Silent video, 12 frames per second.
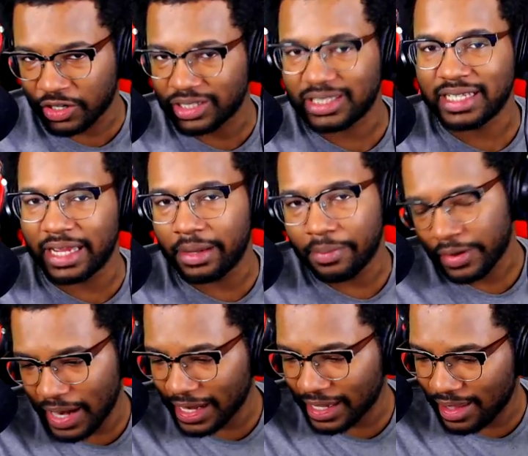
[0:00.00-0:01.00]
the good team,
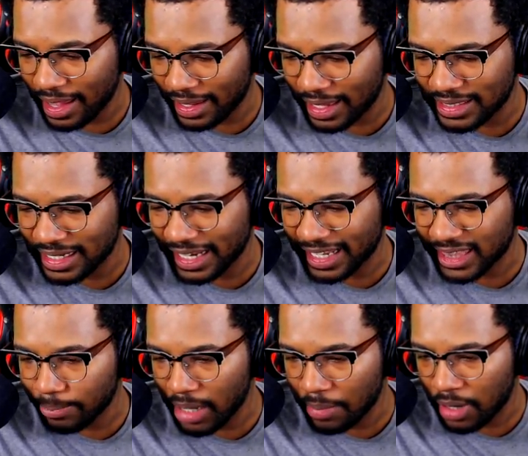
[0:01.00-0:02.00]
but I guess he didn't
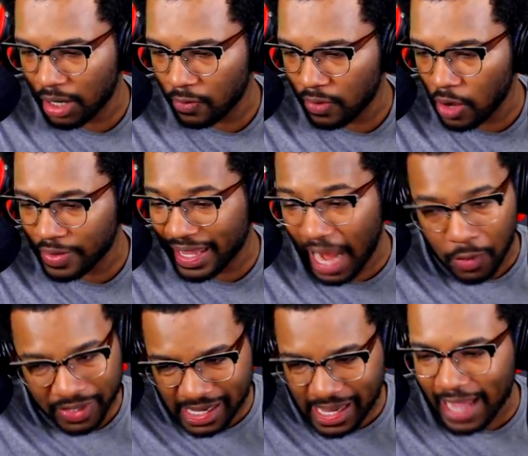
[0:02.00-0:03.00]
get the memo. Okay,
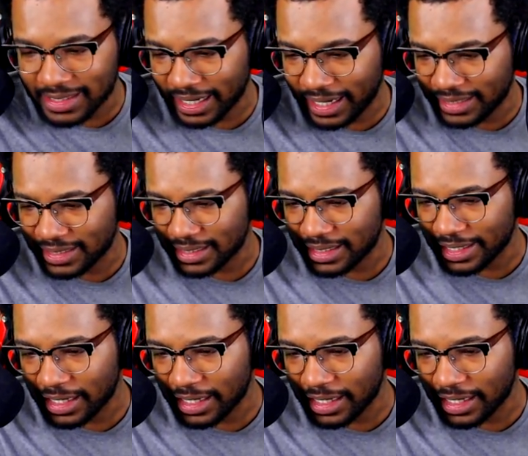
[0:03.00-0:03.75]
now he has a decent